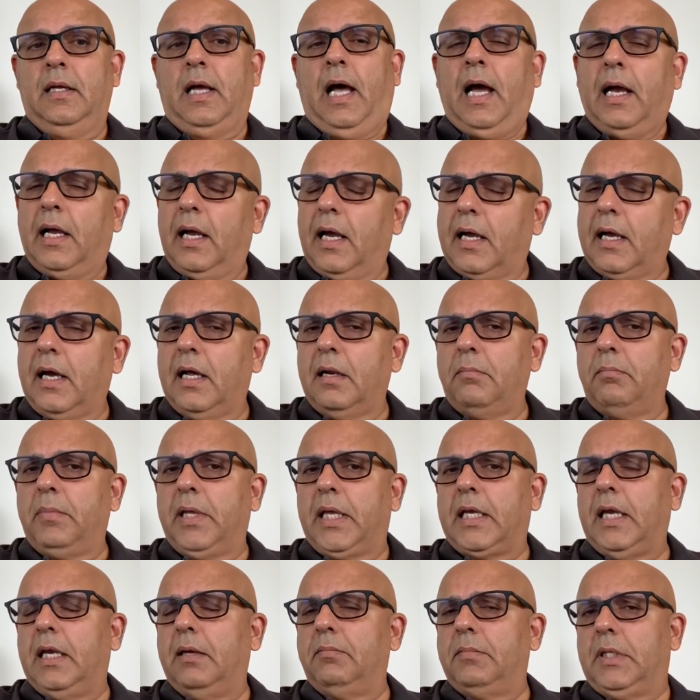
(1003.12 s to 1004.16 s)
Aga Khan
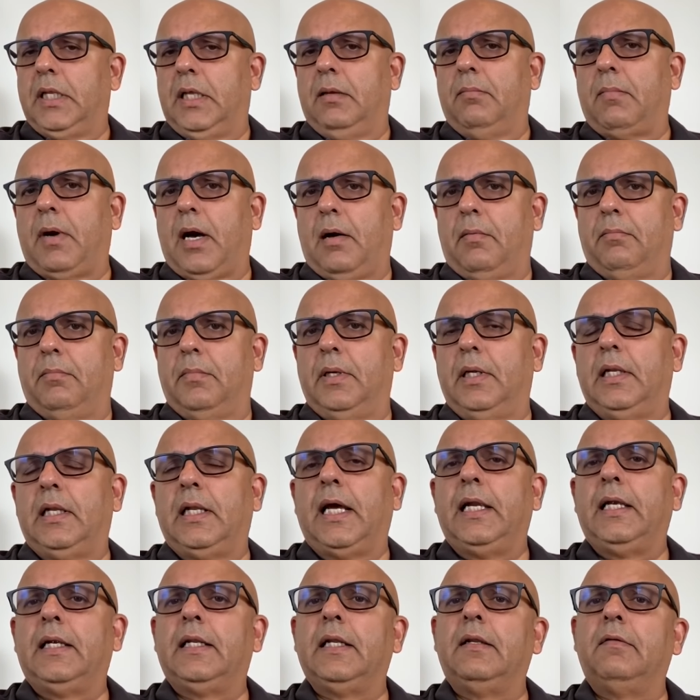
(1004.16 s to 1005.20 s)
became the Imam in
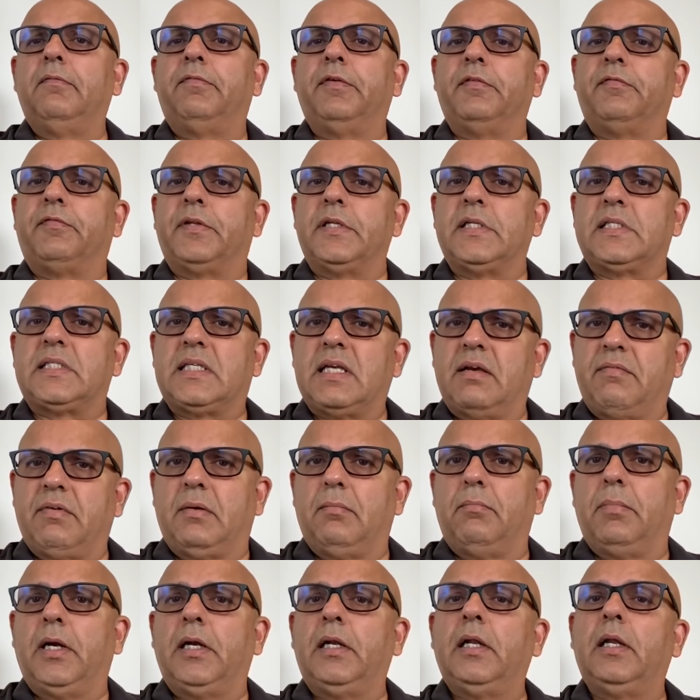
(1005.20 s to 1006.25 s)

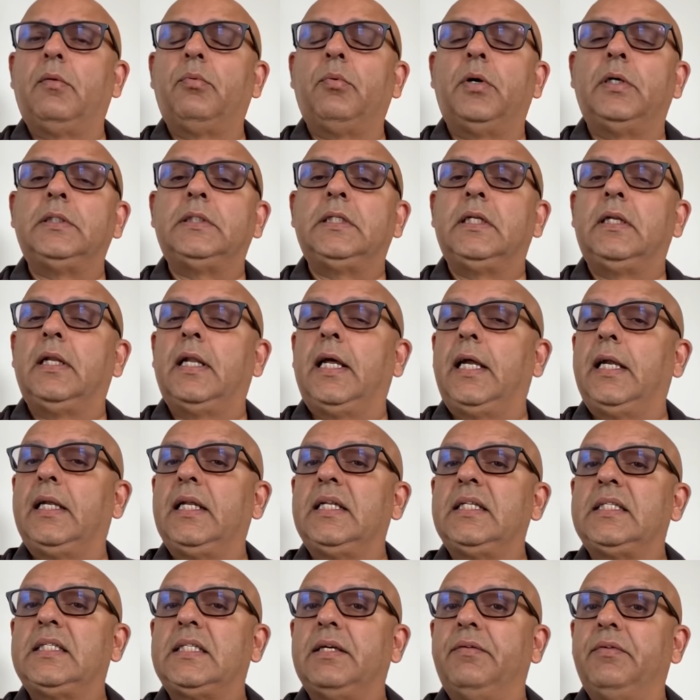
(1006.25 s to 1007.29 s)
1957, but it was in
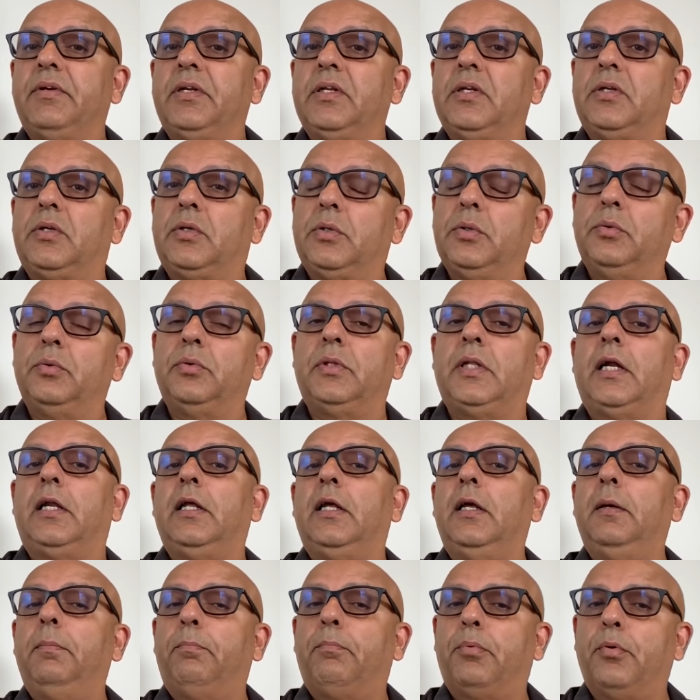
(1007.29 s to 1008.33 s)
1972 that
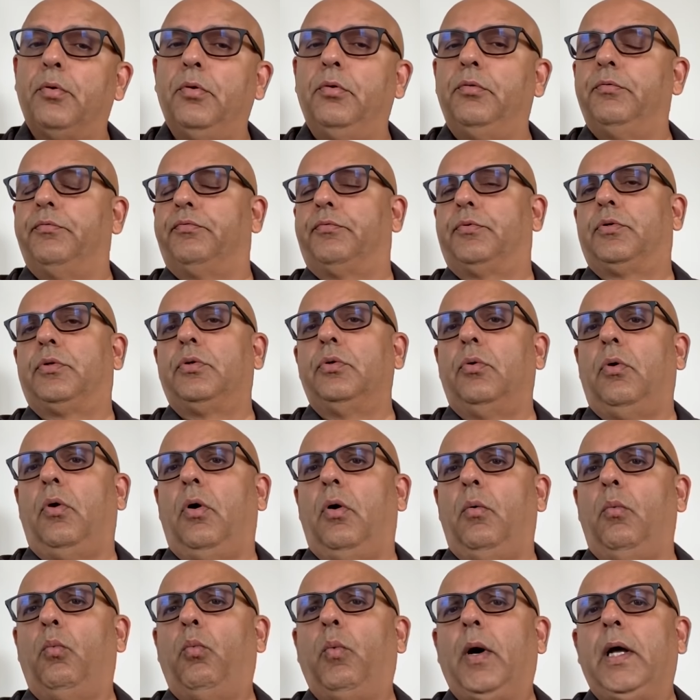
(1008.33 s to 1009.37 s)
he proved to
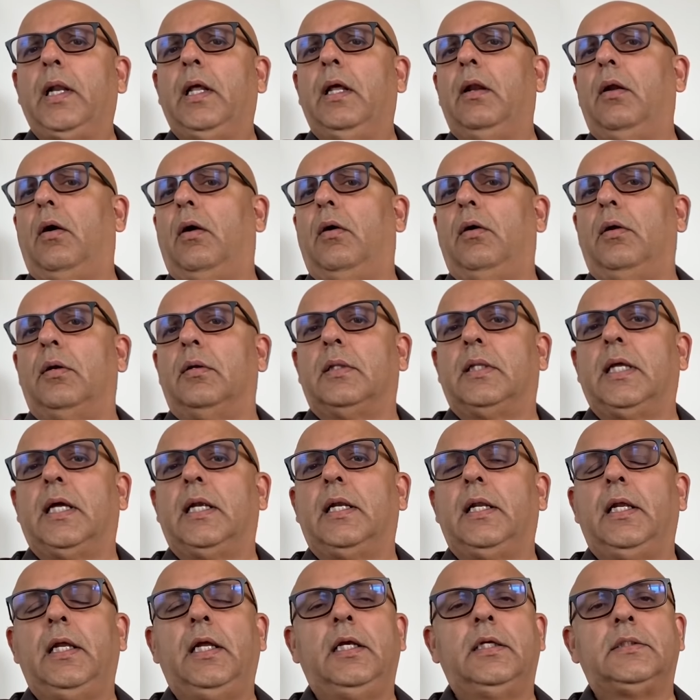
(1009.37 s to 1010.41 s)
one and all
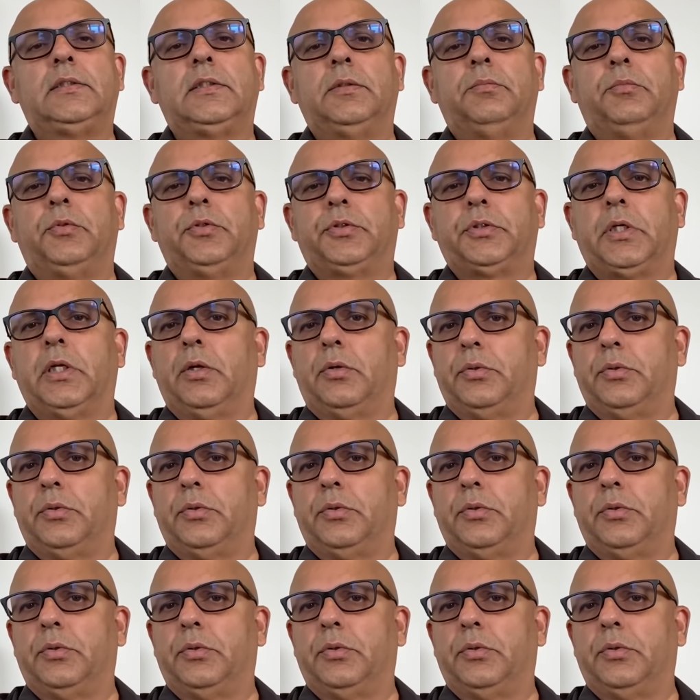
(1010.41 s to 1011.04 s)
that he is the Mushkil